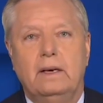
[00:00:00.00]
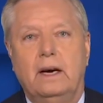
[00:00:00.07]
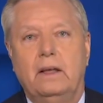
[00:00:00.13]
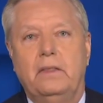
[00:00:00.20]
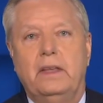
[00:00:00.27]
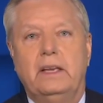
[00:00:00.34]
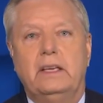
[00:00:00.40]

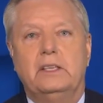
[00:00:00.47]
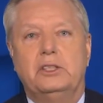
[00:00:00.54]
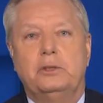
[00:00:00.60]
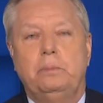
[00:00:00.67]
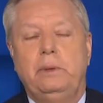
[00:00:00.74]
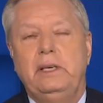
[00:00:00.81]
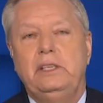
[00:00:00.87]
I think
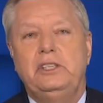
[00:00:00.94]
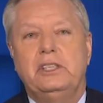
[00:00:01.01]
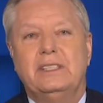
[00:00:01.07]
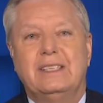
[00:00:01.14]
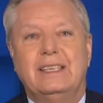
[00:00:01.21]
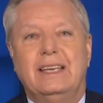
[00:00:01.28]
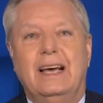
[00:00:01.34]
his speech
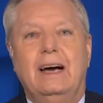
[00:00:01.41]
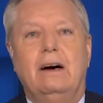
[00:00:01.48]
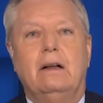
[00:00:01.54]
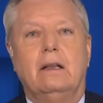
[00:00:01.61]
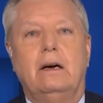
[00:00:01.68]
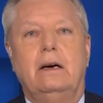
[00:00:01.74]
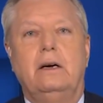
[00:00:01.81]
is an
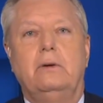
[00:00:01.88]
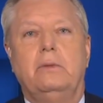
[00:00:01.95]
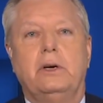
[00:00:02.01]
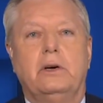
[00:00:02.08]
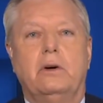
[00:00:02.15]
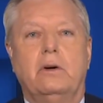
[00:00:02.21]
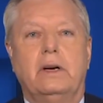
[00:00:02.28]
outlier
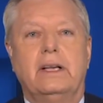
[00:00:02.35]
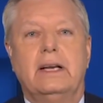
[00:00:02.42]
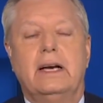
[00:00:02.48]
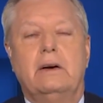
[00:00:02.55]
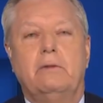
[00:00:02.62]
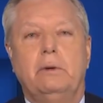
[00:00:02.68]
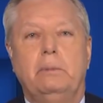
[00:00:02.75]
regarding
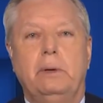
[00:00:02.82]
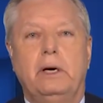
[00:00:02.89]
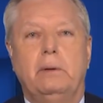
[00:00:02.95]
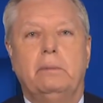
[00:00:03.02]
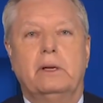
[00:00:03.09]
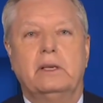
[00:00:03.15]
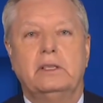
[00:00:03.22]
how
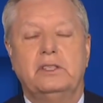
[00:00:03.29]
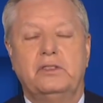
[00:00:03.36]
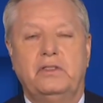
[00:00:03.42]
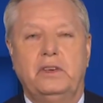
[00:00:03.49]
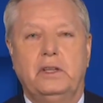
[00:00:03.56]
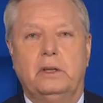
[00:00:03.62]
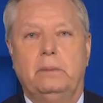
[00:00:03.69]

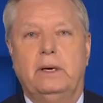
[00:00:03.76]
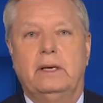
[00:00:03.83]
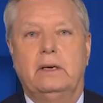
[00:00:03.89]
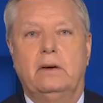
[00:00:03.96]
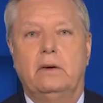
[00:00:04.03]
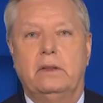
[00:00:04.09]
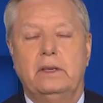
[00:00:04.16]
Republicans feel
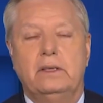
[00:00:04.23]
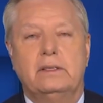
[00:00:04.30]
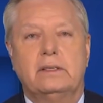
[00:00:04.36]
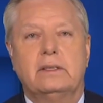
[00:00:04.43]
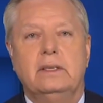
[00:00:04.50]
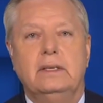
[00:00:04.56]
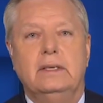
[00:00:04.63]
about all
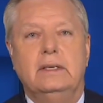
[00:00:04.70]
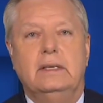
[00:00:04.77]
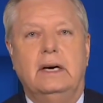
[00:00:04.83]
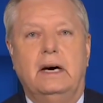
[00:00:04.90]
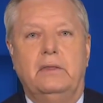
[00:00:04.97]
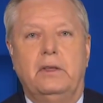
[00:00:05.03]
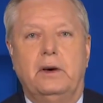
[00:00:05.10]
this.
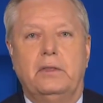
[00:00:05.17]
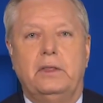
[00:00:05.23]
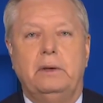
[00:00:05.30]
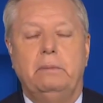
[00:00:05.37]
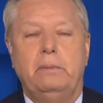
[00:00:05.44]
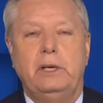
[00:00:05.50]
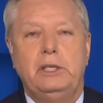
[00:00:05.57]
I thought
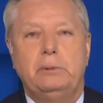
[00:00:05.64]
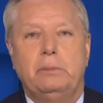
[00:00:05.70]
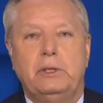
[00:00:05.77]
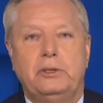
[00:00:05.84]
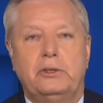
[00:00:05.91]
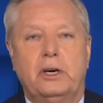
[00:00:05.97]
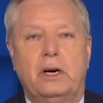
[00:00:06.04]
the
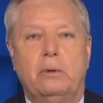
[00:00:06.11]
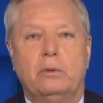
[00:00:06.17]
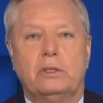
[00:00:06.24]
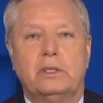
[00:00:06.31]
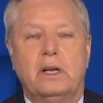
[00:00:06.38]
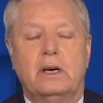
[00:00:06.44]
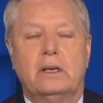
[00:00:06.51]
impeachment trial
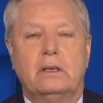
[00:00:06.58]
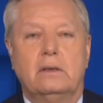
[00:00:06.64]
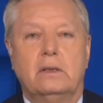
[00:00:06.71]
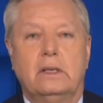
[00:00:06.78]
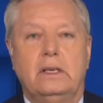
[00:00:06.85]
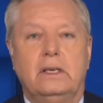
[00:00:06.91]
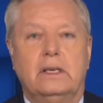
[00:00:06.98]
was not
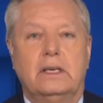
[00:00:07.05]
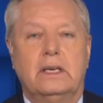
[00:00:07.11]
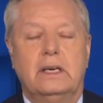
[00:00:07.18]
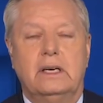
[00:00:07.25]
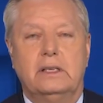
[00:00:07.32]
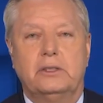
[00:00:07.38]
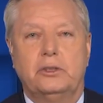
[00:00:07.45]
only
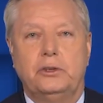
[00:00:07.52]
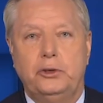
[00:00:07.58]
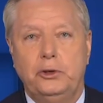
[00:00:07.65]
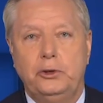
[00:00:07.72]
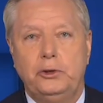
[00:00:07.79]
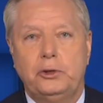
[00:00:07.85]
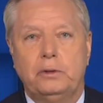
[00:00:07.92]

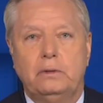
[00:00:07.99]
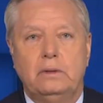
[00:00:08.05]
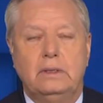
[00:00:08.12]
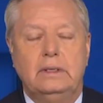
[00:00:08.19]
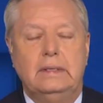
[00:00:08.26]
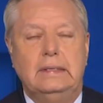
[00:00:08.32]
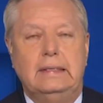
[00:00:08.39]
unconstitutional,
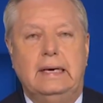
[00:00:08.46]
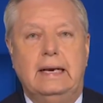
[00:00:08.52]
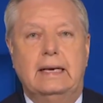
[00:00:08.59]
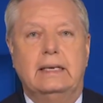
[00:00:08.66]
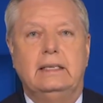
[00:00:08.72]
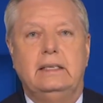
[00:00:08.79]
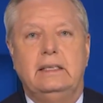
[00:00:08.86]

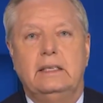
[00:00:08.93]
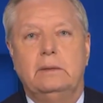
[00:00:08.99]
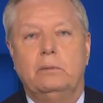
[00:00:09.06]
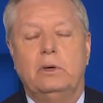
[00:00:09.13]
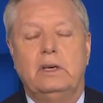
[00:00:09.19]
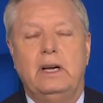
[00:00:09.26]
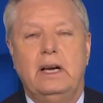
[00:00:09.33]
I
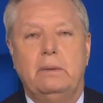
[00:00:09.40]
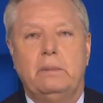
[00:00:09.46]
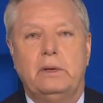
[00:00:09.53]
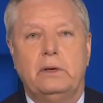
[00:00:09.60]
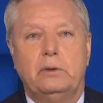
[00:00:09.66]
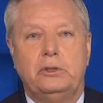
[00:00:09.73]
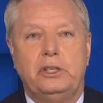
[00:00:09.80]
condemn what
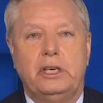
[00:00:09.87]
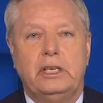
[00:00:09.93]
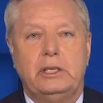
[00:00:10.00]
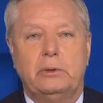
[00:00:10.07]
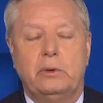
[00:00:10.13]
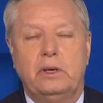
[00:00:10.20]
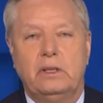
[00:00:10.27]
happened on
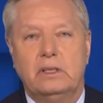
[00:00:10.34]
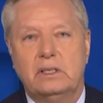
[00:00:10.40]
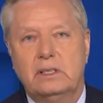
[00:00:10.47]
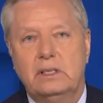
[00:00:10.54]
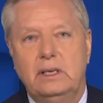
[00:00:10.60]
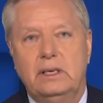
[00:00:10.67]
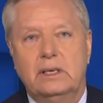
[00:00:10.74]
January the
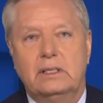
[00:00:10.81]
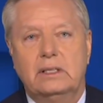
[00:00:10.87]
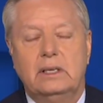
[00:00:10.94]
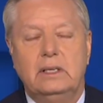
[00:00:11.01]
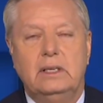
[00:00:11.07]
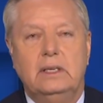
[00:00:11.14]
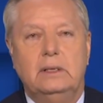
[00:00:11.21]

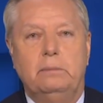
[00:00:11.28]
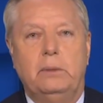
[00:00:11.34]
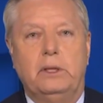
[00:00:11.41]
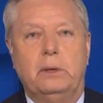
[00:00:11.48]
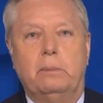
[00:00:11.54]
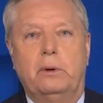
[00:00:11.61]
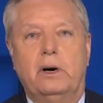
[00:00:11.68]
6th,
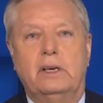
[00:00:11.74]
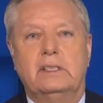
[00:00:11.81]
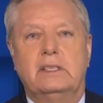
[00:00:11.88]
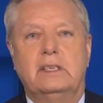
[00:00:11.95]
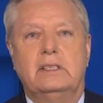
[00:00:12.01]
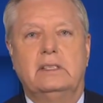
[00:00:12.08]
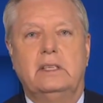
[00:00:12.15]
but the
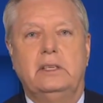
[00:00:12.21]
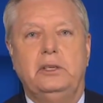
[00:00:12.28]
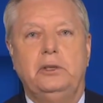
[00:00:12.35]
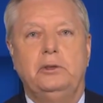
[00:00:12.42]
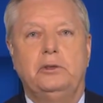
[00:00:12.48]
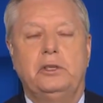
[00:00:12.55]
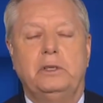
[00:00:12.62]
process they
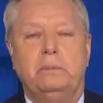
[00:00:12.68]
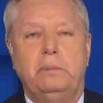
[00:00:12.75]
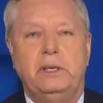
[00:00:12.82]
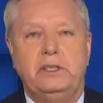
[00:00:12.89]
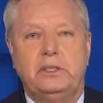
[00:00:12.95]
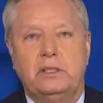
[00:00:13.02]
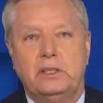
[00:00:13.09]
used to
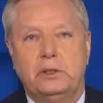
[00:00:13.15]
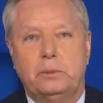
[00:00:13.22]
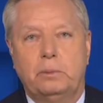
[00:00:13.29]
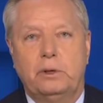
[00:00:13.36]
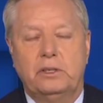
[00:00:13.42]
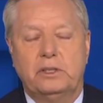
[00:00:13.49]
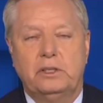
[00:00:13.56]
impeach this
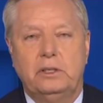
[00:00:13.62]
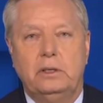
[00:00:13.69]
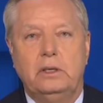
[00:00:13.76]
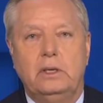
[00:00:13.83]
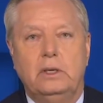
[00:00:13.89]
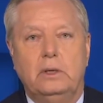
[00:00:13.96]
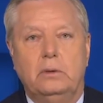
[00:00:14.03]

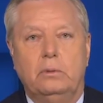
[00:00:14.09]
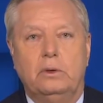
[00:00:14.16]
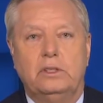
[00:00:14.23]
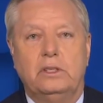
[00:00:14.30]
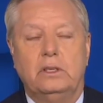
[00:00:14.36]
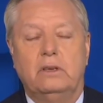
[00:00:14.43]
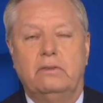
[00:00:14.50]
president
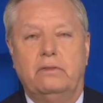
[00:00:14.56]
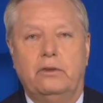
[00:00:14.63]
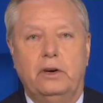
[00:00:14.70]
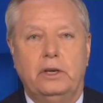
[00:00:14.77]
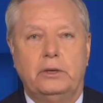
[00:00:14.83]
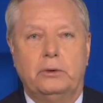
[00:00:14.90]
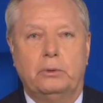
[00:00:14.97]
was an
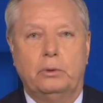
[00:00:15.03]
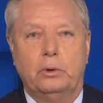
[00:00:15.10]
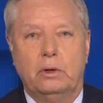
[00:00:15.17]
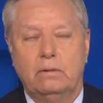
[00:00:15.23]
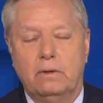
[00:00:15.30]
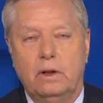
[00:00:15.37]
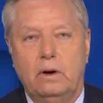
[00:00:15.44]
affront to
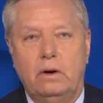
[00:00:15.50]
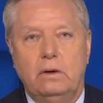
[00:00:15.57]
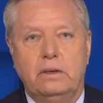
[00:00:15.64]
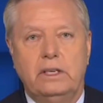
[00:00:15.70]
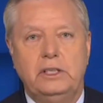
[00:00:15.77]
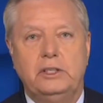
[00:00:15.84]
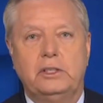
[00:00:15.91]
rule of
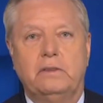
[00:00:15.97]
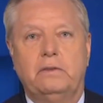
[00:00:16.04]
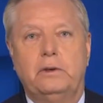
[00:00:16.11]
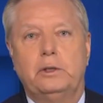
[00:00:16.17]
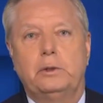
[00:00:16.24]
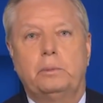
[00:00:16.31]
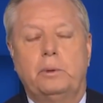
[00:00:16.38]
law. He's the
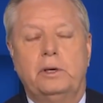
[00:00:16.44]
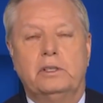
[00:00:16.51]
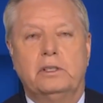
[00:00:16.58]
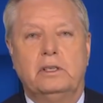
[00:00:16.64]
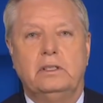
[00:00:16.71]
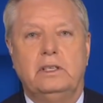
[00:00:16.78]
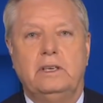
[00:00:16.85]
first
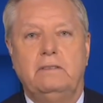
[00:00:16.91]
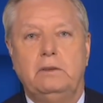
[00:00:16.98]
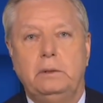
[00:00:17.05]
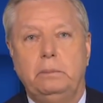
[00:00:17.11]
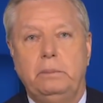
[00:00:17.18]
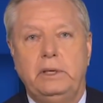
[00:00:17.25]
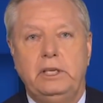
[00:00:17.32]
president to
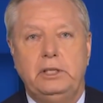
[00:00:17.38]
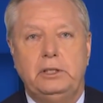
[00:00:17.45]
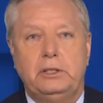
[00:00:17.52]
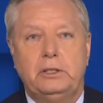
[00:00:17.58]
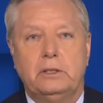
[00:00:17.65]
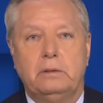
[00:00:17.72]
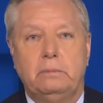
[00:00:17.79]
ever
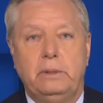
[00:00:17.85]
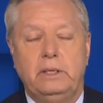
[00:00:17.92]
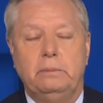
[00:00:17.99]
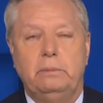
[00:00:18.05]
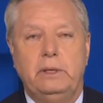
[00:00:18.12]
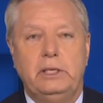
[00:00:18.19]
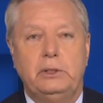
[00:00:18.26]

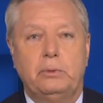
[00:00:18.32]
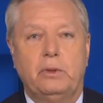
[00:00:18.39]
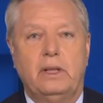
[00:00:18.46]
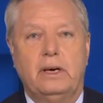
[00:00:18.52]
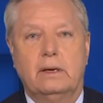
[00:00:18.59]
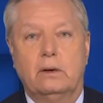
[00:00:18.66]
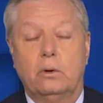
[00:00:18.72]
be impeached
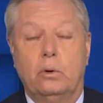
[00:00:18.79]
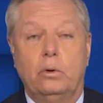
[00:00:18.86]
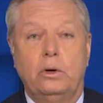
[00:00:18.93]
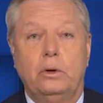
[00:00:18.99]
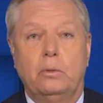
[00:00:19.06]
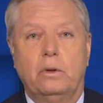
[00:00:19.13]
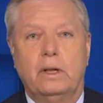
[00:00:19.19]
without a
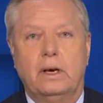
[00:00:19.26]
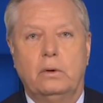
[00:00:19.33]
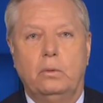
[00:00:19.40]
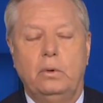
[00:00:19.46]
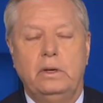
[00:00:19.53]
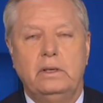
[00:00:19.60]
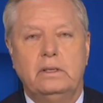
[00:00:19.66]
lawyer, without
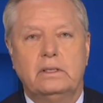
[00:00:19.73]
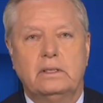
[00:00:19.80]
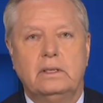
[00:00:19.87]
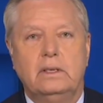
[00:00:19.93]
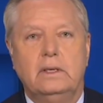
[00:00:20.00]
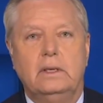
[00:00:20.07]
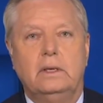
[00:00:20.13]
a
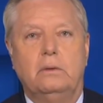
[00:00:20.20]
witness,